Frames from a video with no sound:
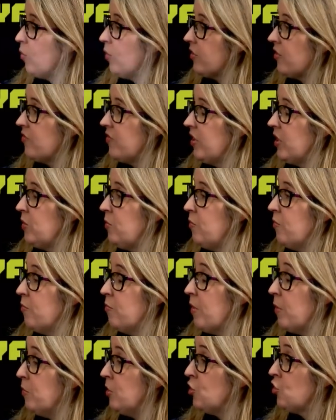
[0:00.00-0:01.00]
with a very
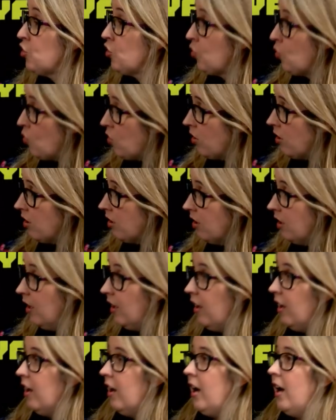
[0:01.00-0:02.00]
mature,
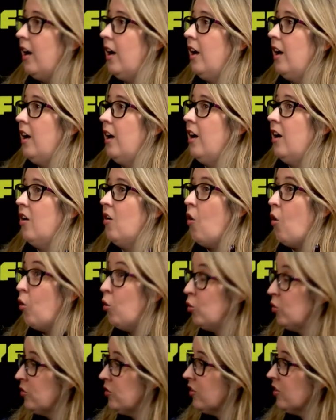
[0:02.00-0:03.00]
uh,
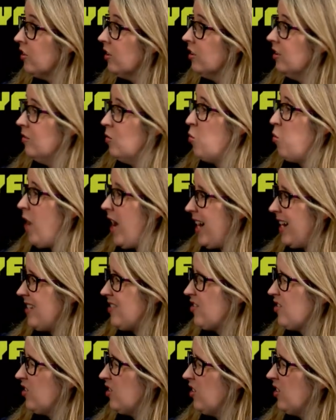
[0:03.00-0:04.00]
older,
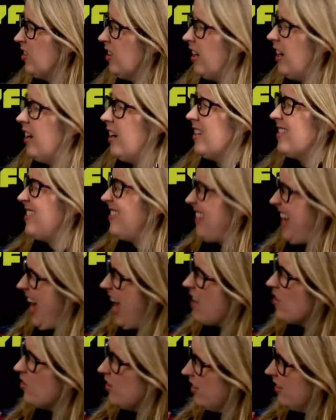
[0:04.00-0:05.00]
wiser, yeah. uh,
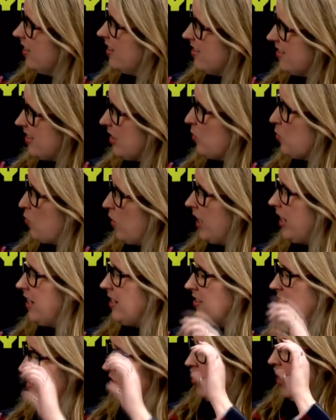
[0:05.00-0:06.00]
sadder in some ways, well,